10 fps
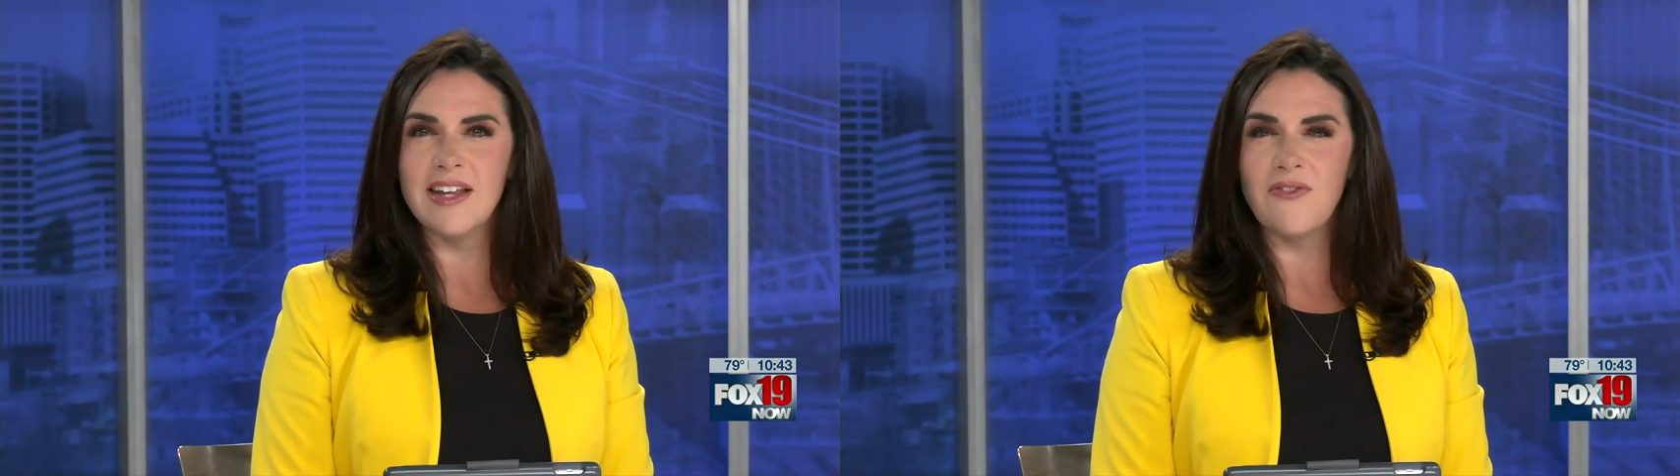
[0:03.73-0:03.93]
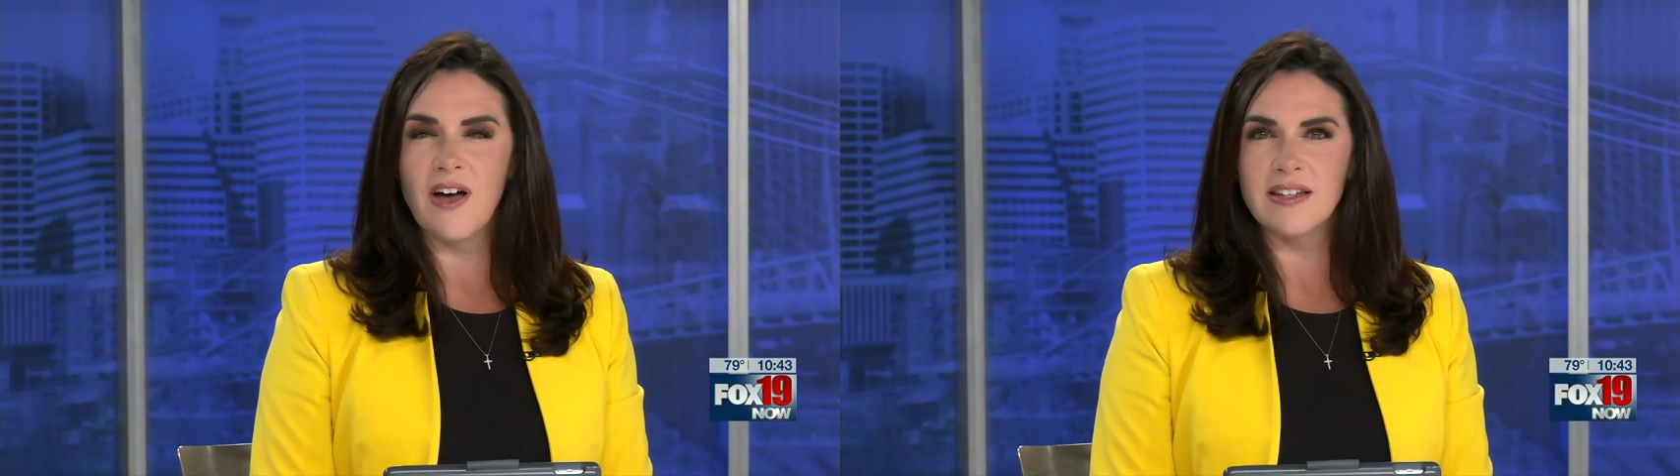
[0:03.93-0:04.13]

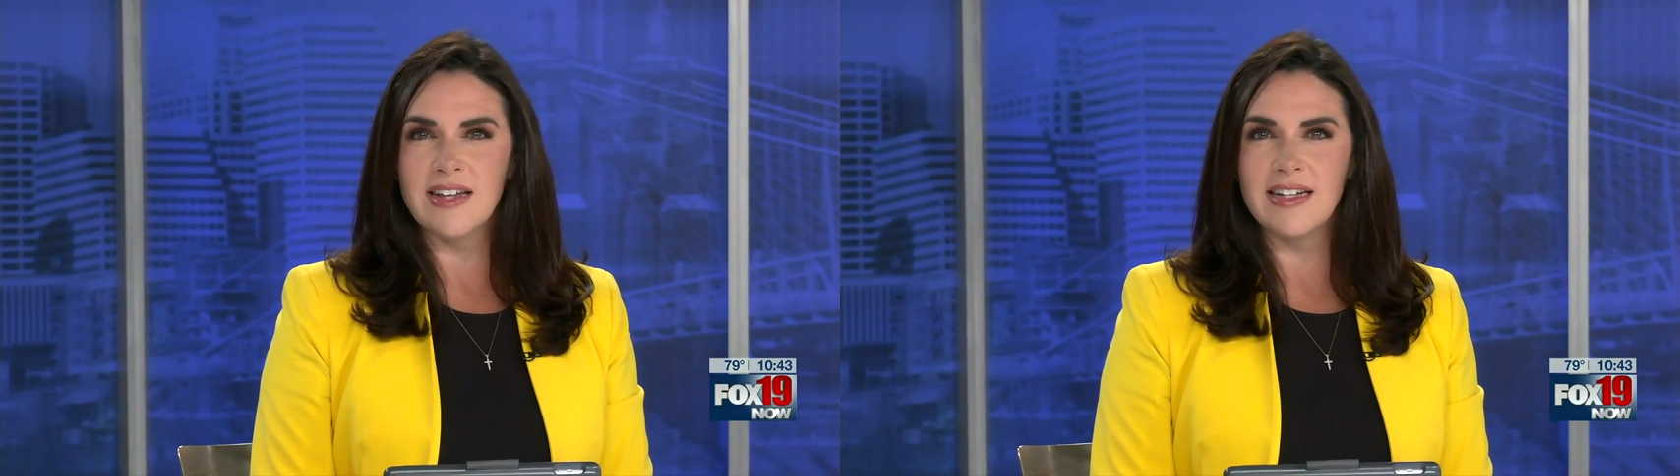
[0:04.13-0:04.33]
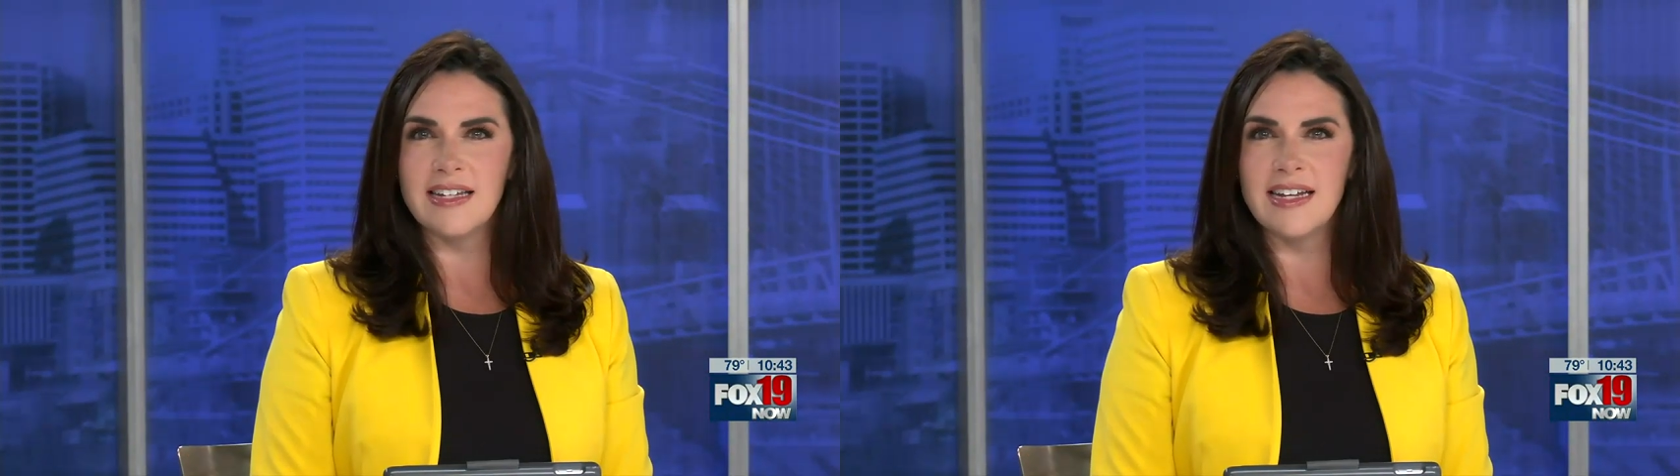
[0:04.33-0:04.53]
Fox
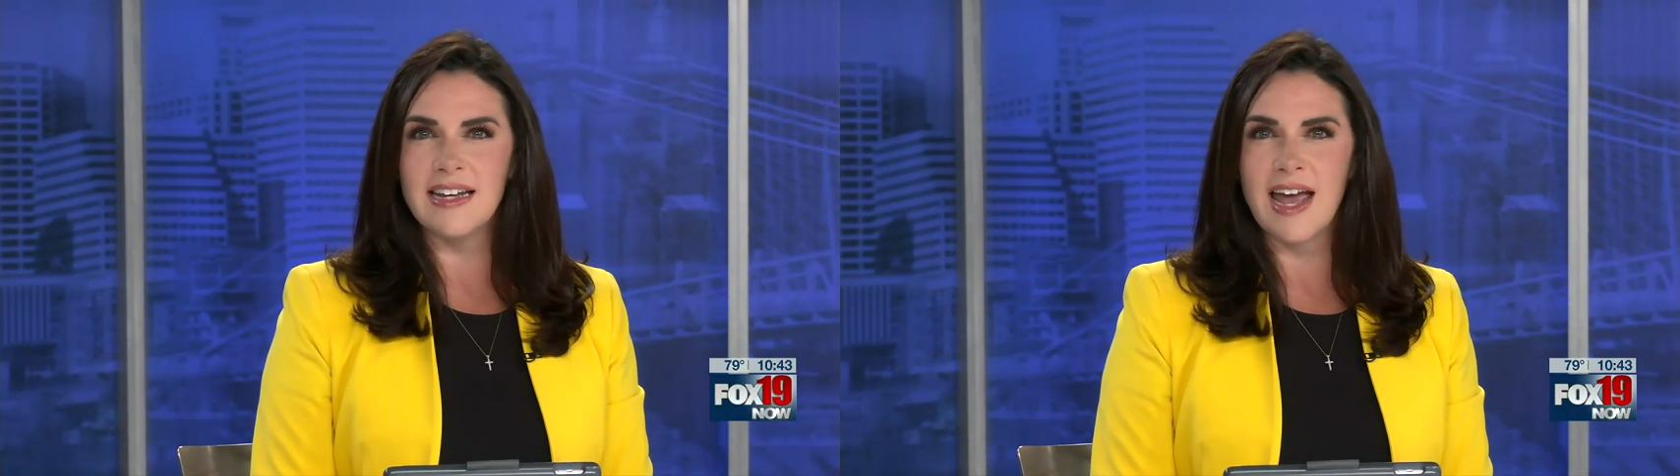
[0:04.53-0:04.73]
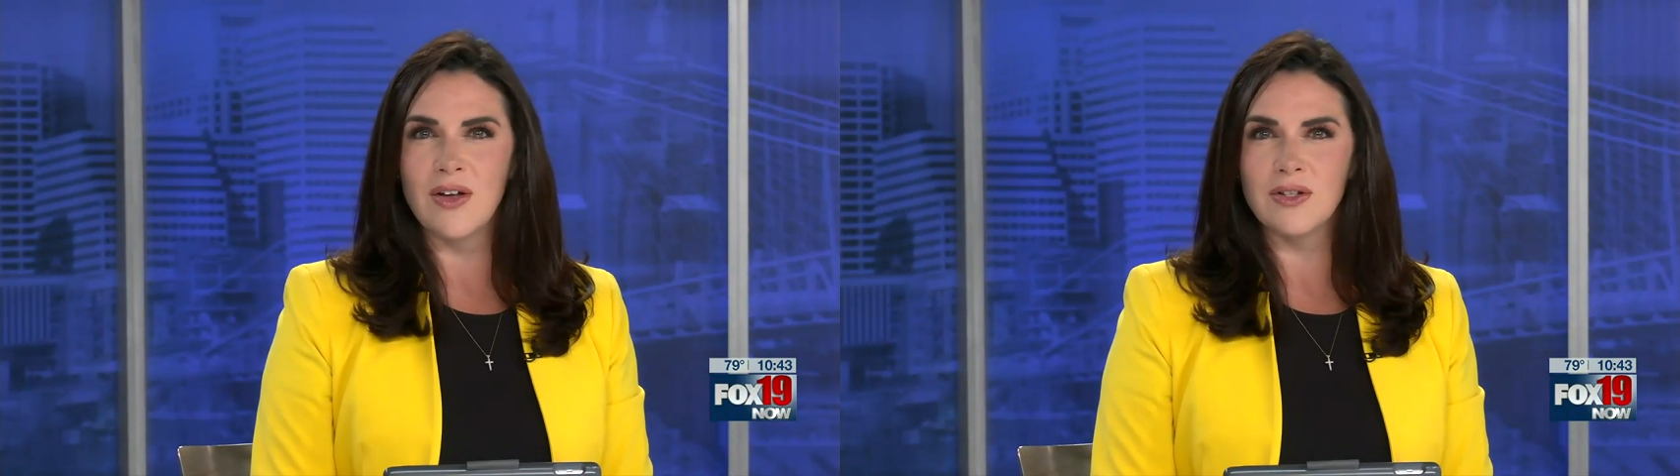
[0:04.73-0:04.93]
19
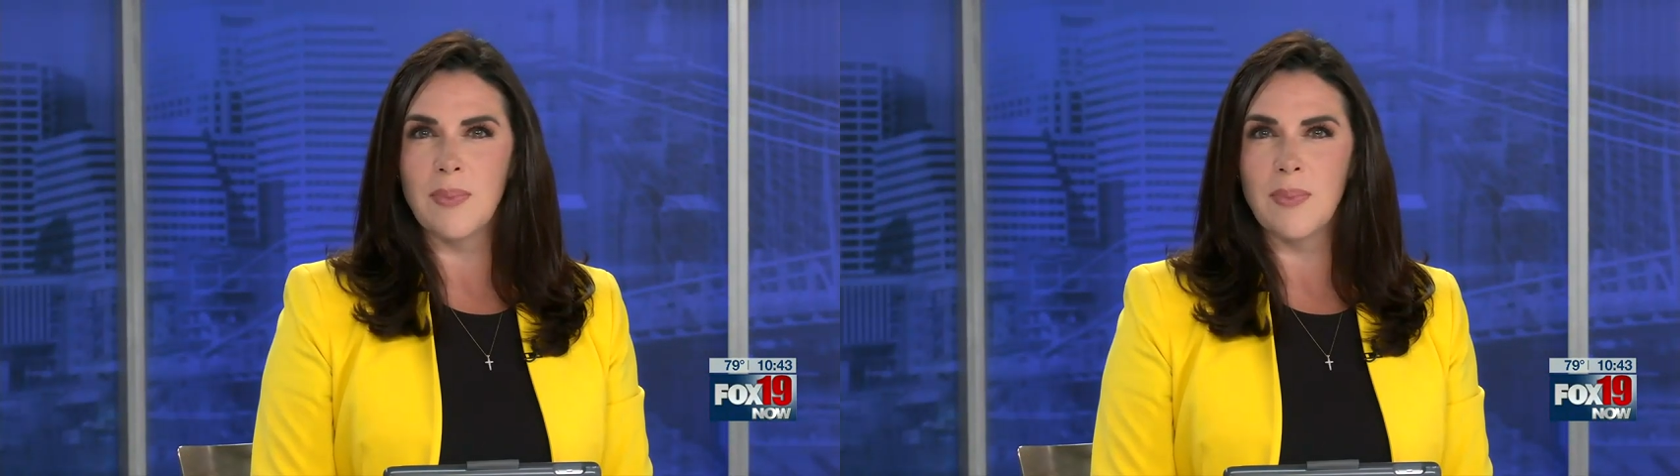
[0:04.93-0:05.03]
Now's